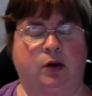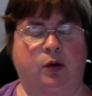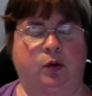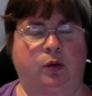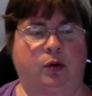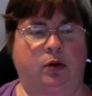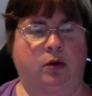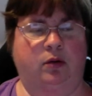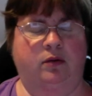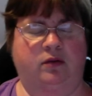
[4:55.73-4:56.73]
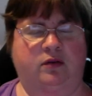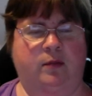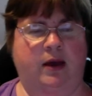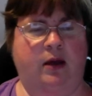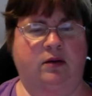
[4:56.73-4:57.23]
or
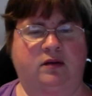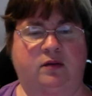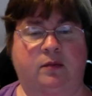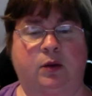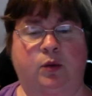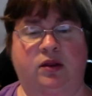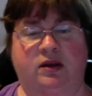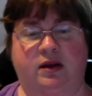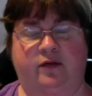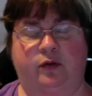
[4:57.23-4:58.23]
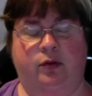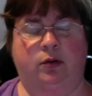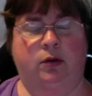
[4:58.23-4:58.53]
somehow did something with the devil,